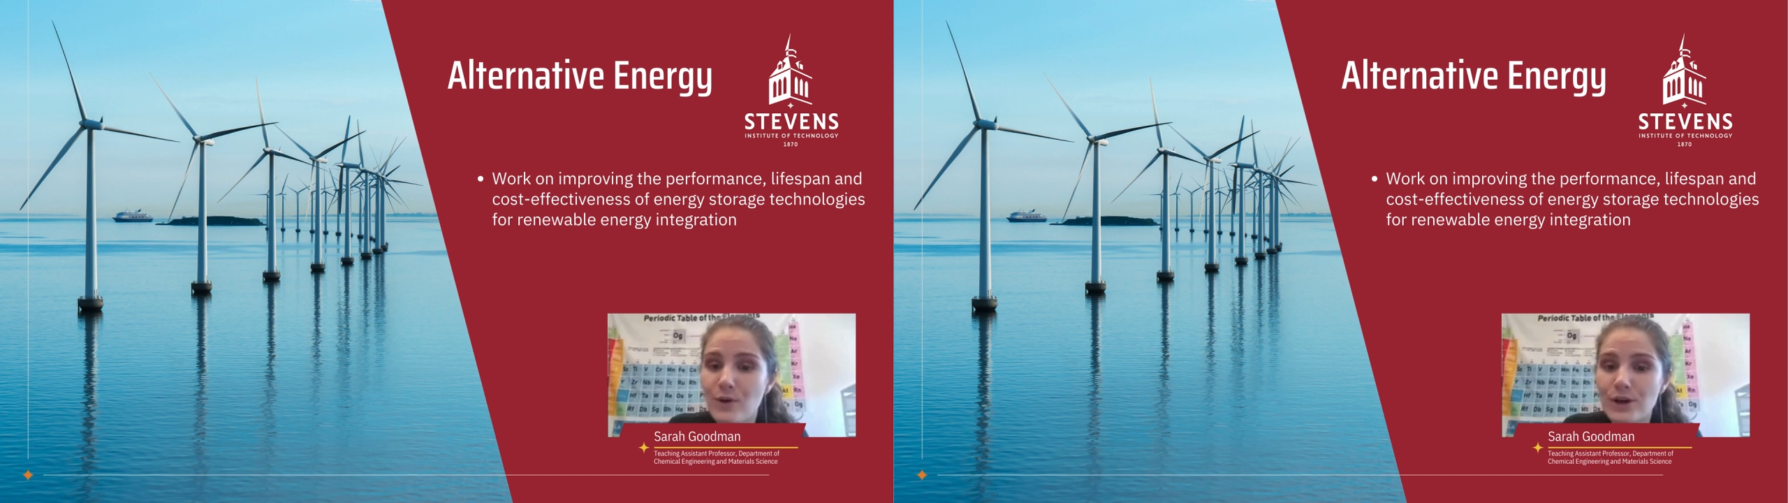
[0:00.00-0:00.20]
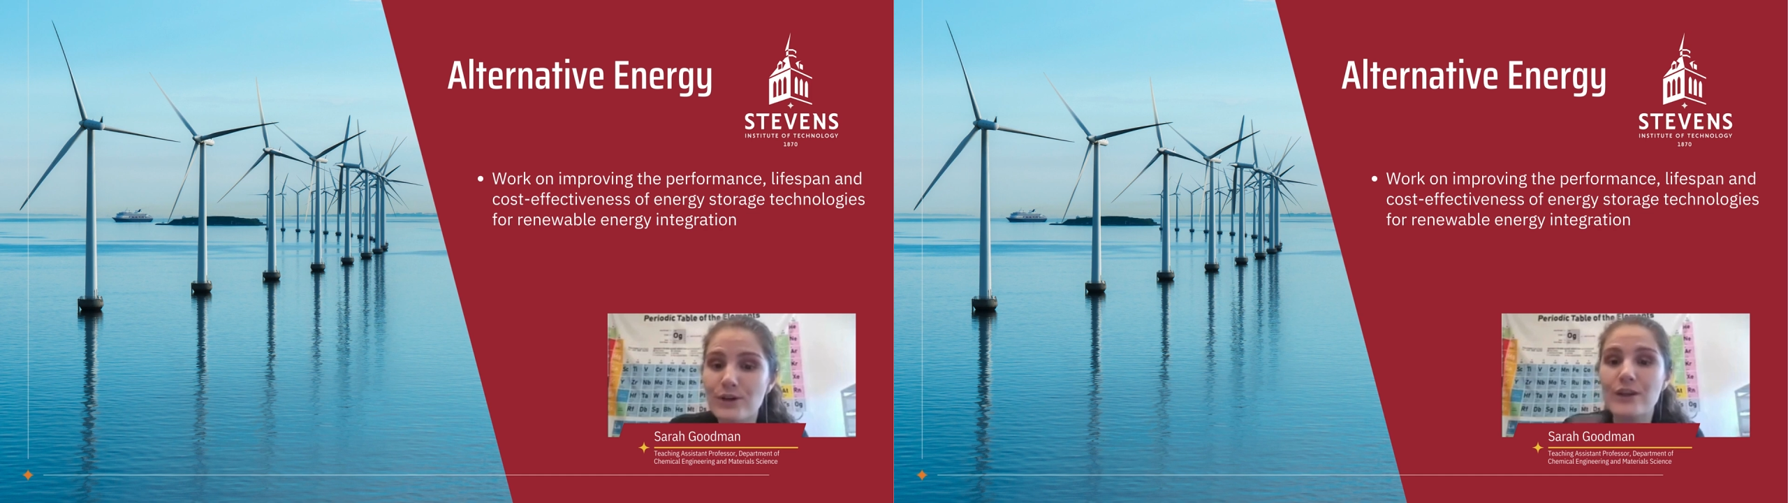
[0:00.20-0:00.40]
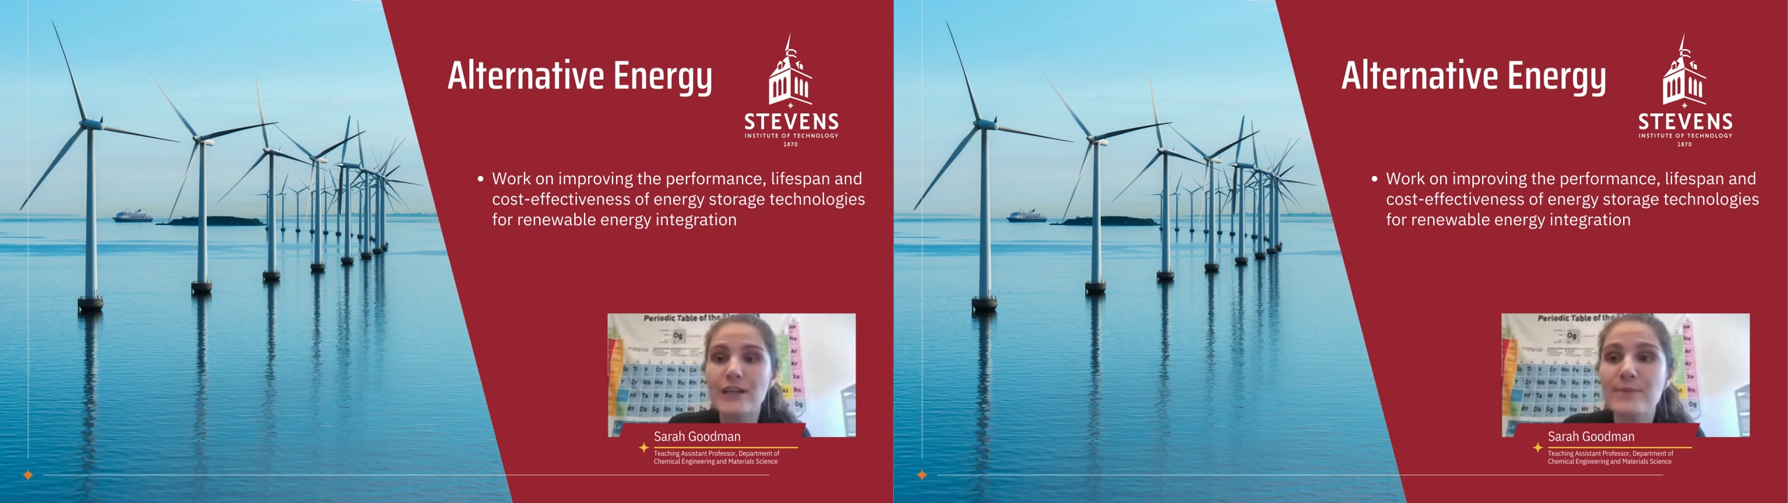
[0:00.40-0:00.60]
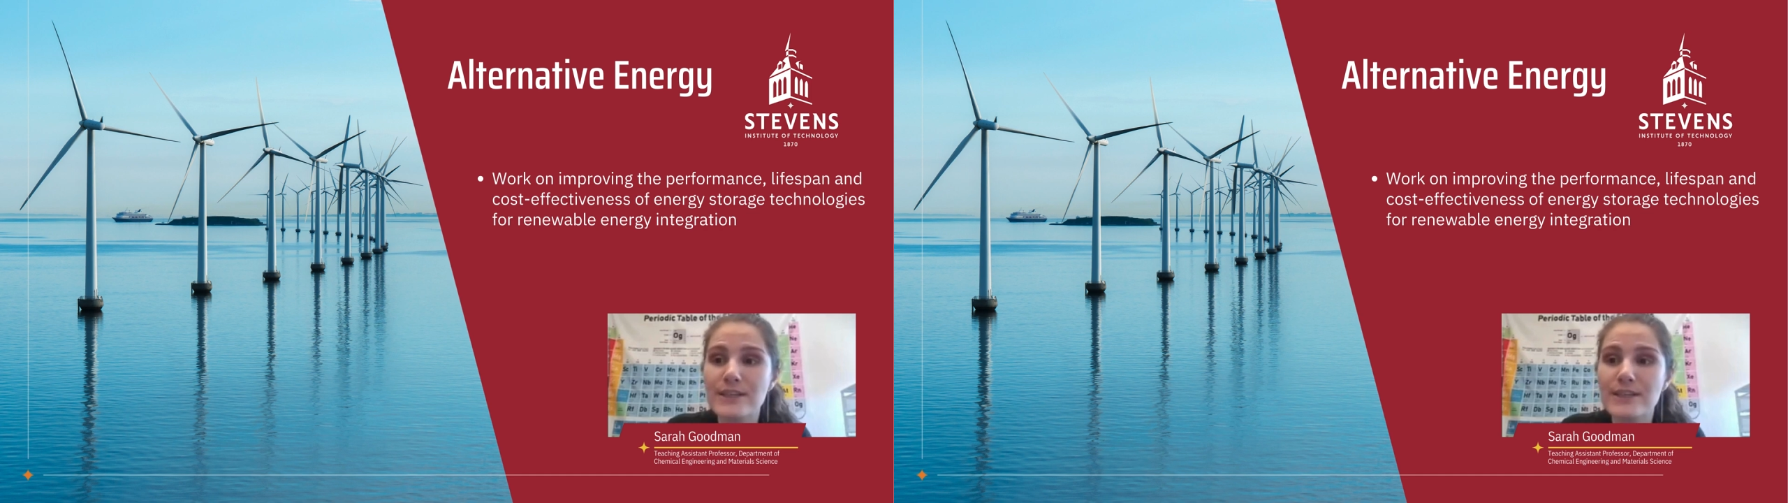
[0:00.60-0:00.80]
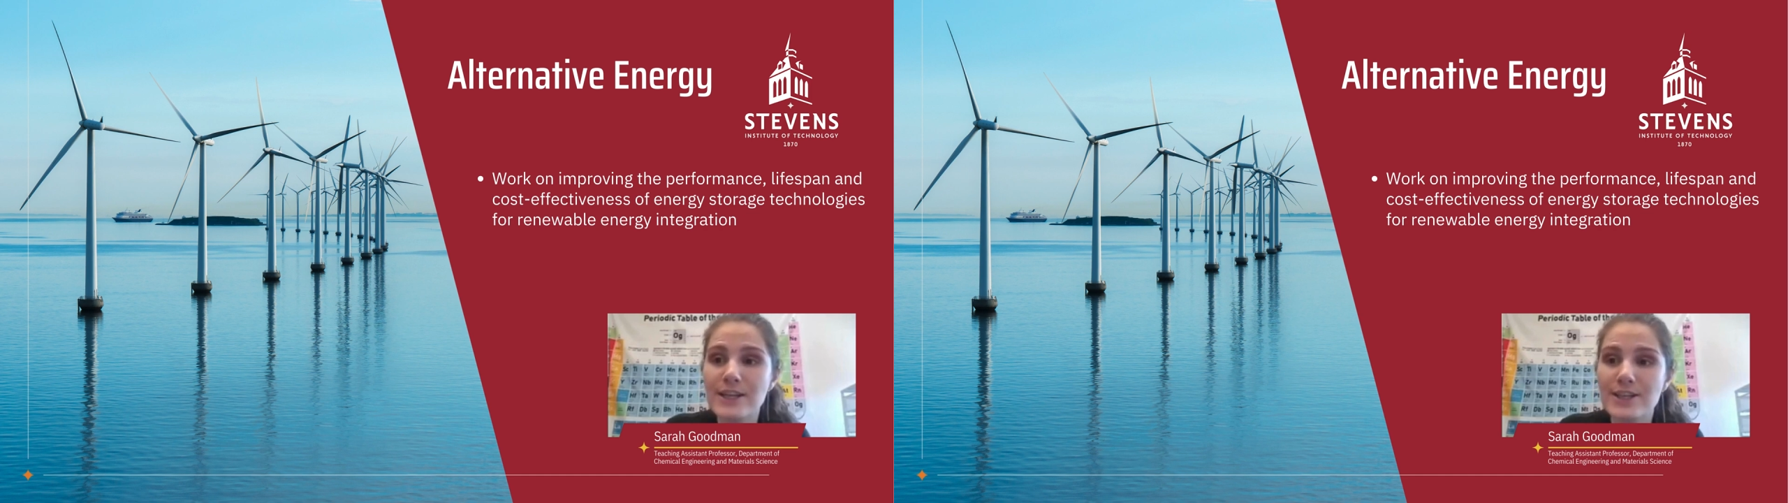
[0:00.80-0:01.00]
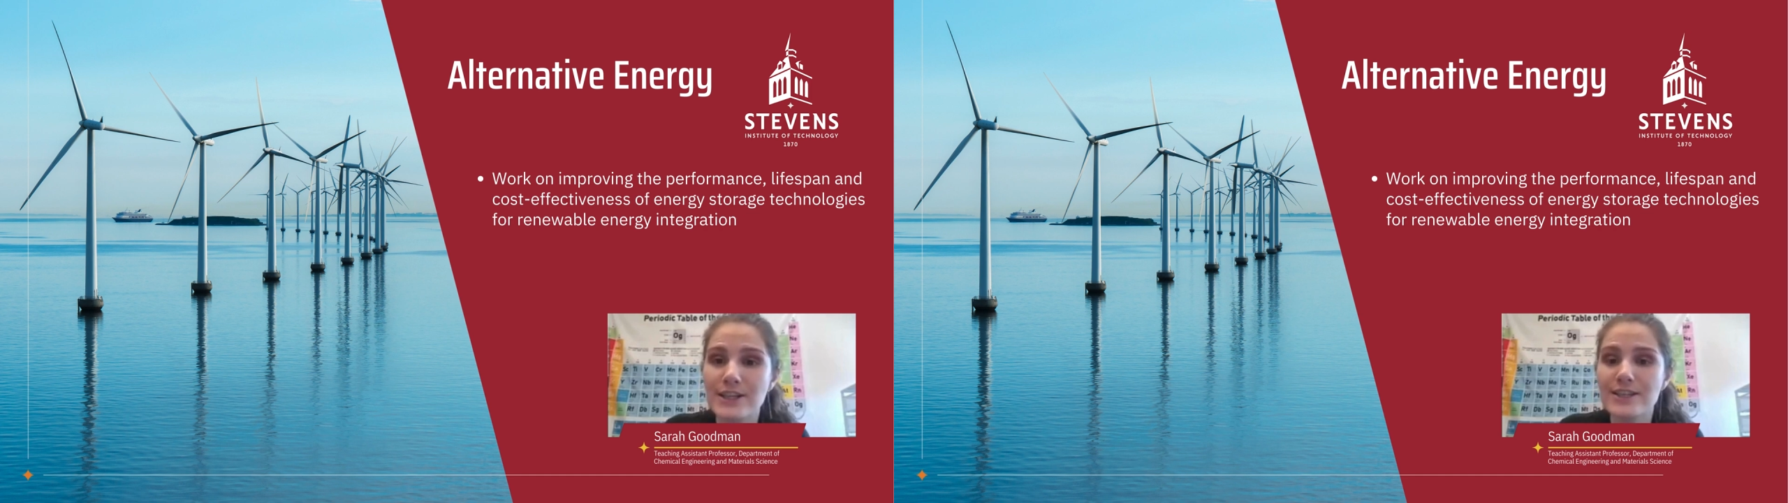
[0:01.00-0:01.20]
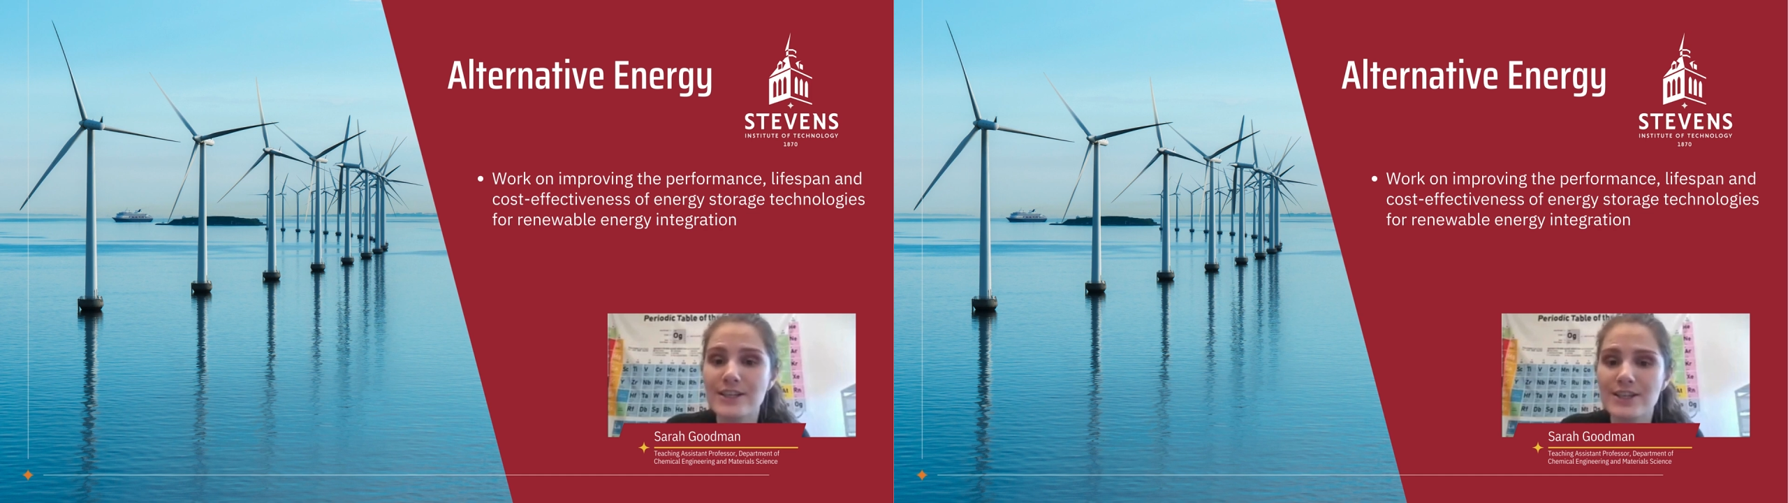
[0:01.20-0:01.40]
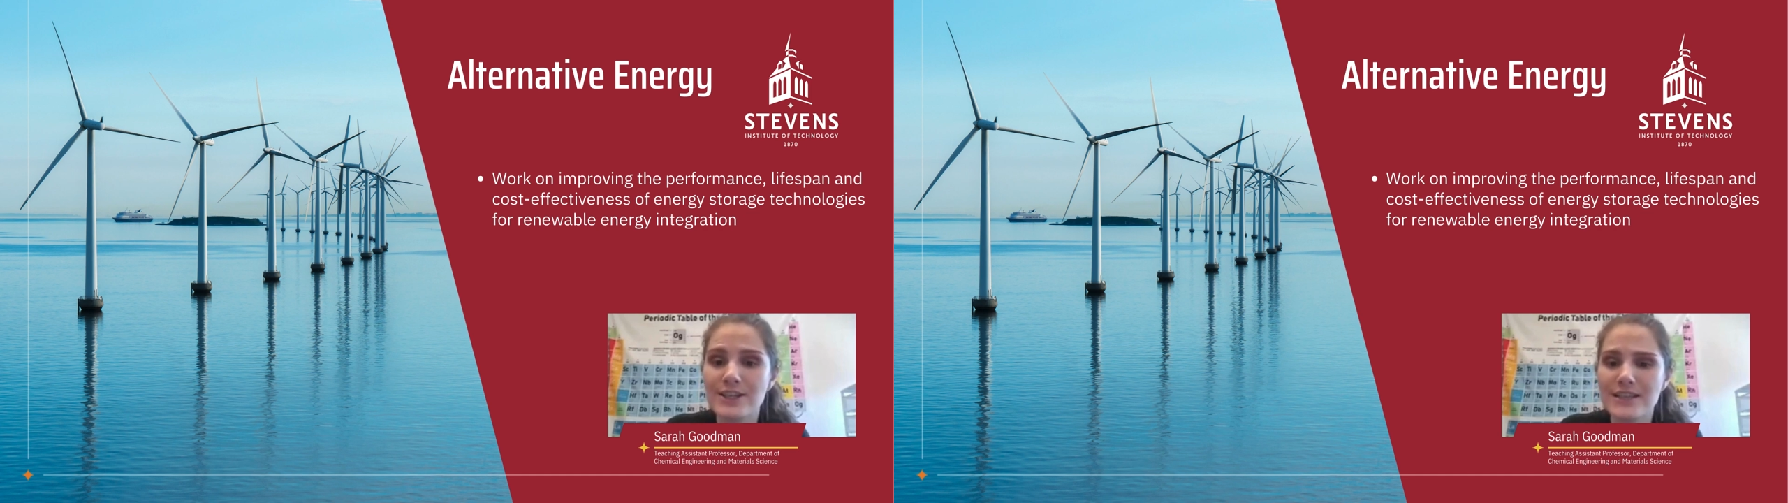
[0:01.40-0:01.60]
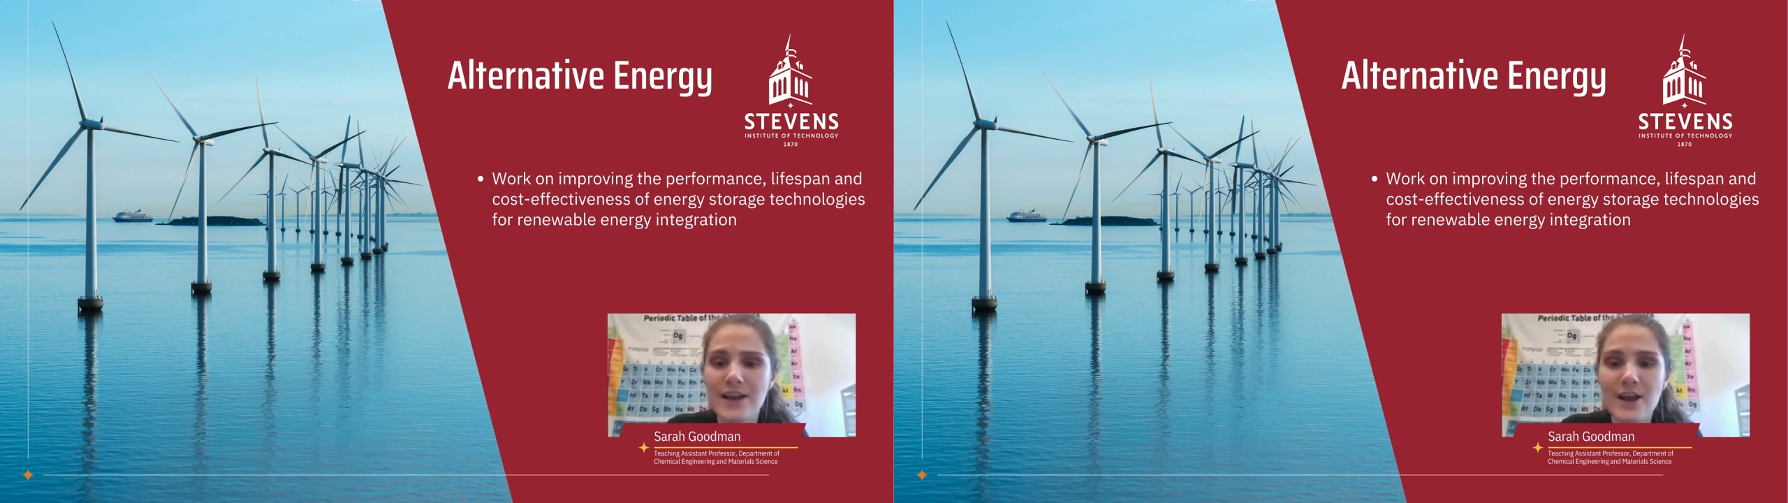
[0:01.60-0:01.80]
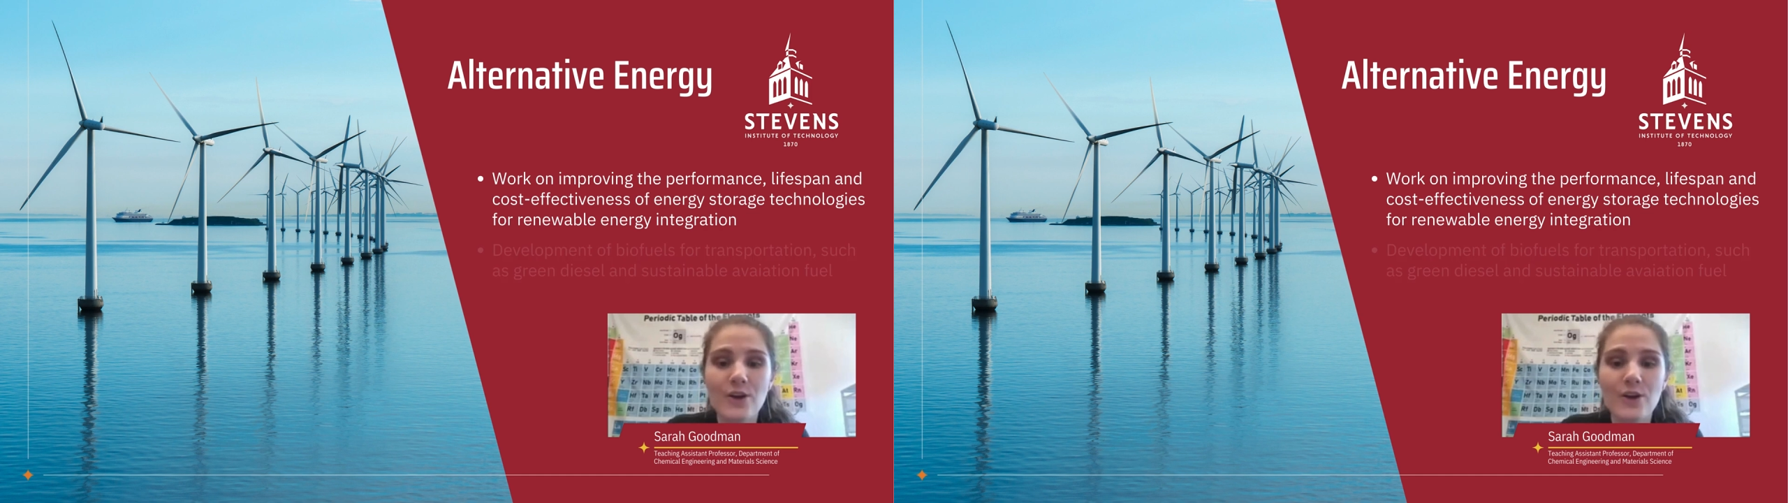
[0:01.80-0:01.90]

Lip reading: for transportation, such as